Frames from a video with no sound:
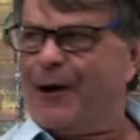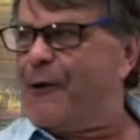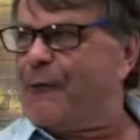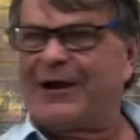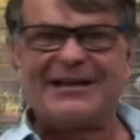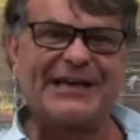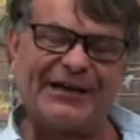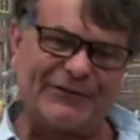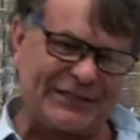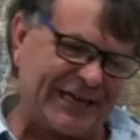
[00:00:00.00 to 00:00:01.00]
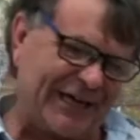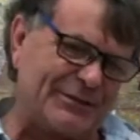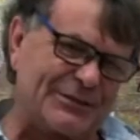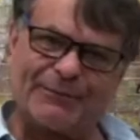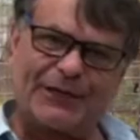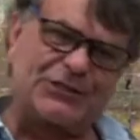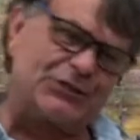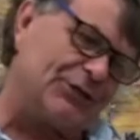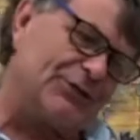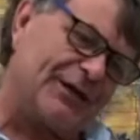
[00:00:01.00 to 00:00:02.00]
when David came into my
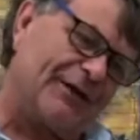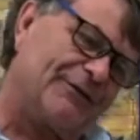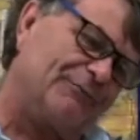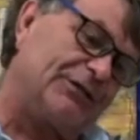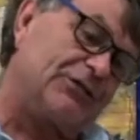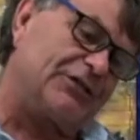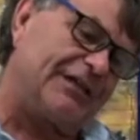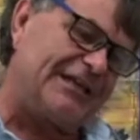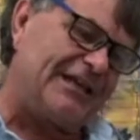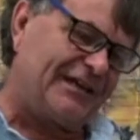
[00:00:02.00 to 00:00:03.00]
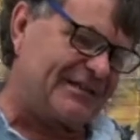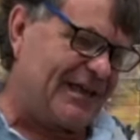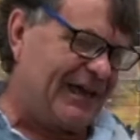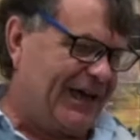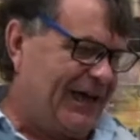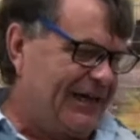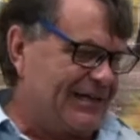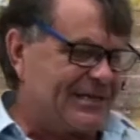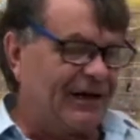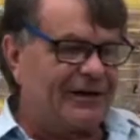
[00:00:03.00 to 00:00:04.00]
studio, which he
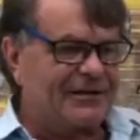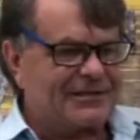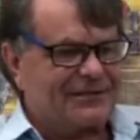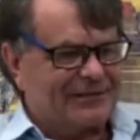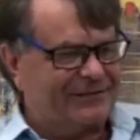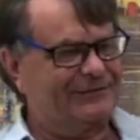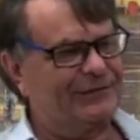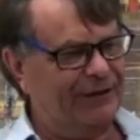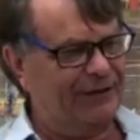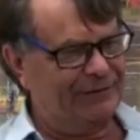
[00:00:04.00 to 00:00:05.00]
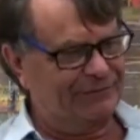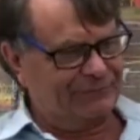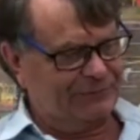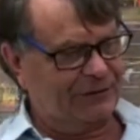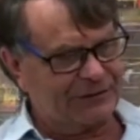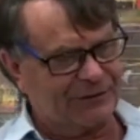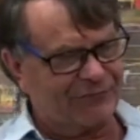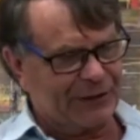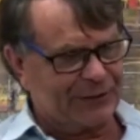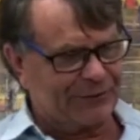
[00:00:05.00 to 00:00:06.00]
does, not so
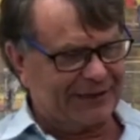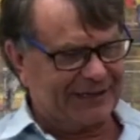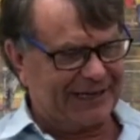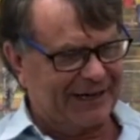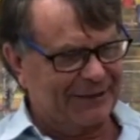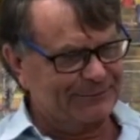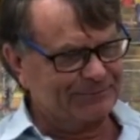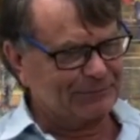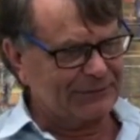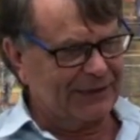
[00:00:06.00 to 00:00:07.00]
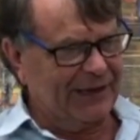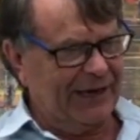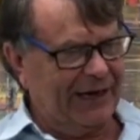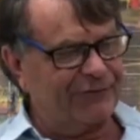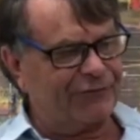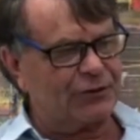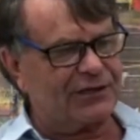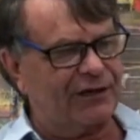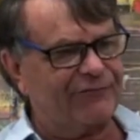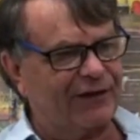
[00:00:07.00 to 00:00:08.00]
frequently now. And of course,
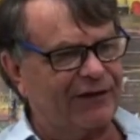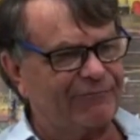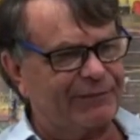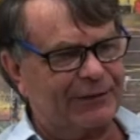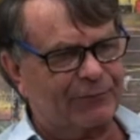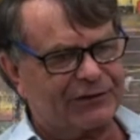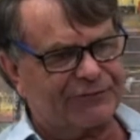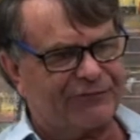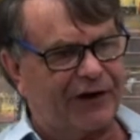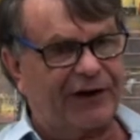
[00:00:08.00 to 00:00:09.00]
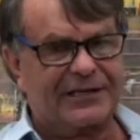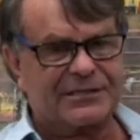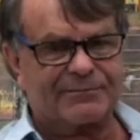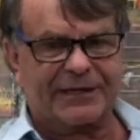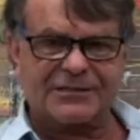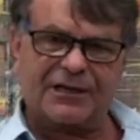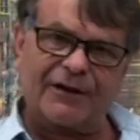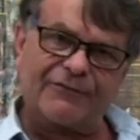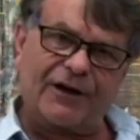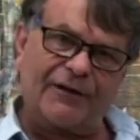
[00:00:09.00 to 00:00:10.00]
I've loved being with Defiance because
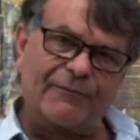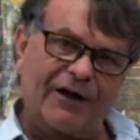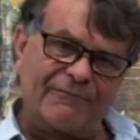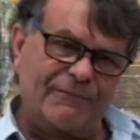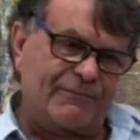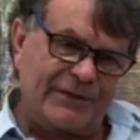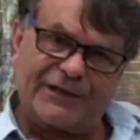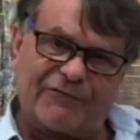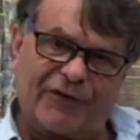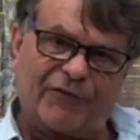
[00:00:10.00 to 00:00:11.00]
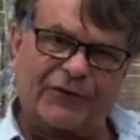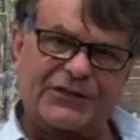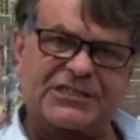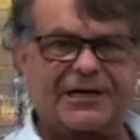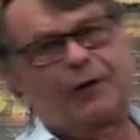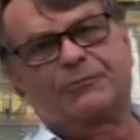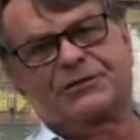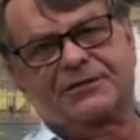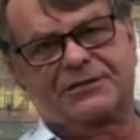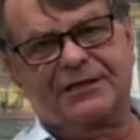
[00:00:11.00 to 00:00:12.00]
I've been involved with
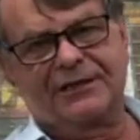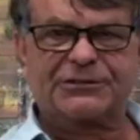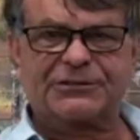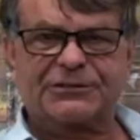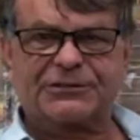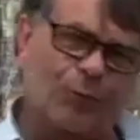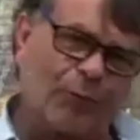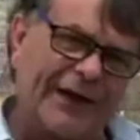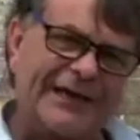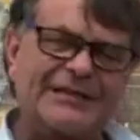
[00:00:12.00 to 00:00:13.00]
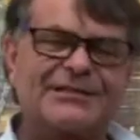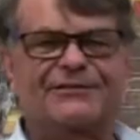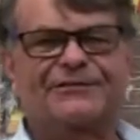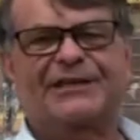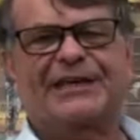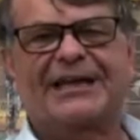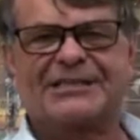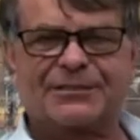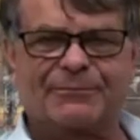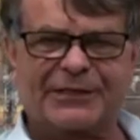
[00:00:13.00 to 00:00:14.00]
sculptors. They'll talk about the mass and the
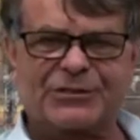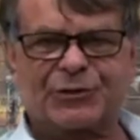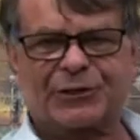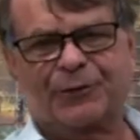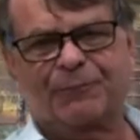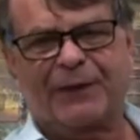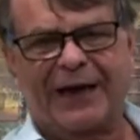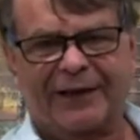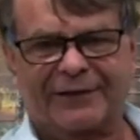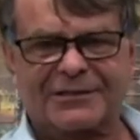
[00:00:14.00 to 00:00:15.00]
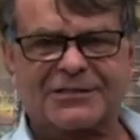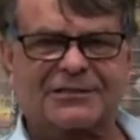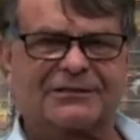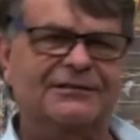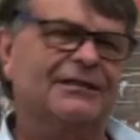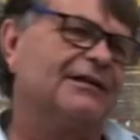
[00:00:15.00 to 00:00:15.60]
weight and the asymmetrical balance,